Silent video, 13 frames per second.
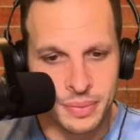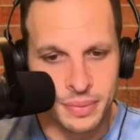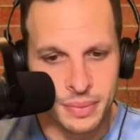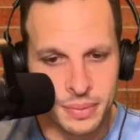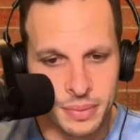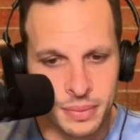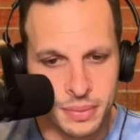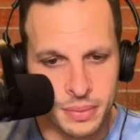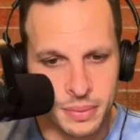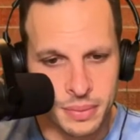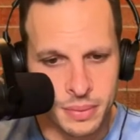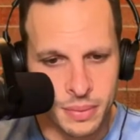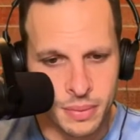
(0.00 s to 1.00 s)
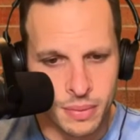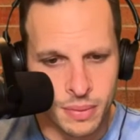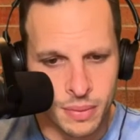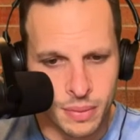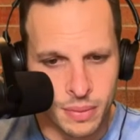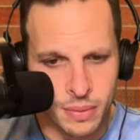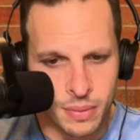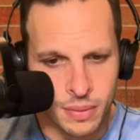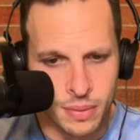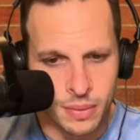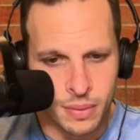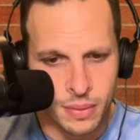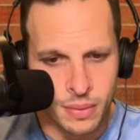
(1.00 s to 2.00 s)

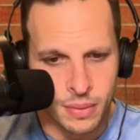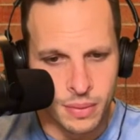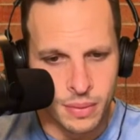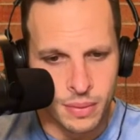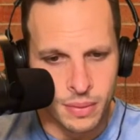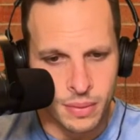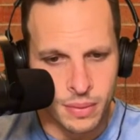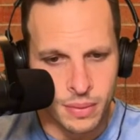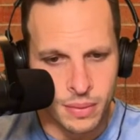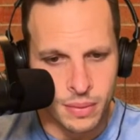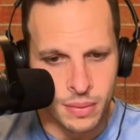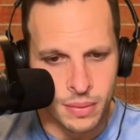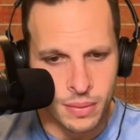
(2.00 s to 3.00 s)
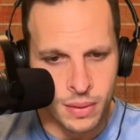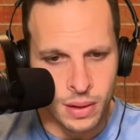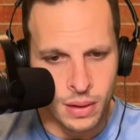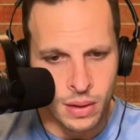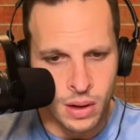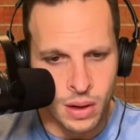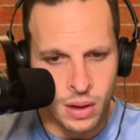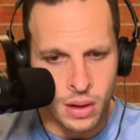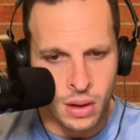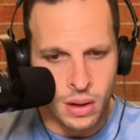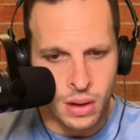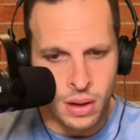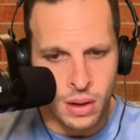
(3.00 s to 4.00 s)

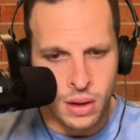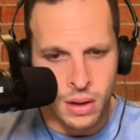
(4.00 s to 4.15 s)
No one is speaking in this clip.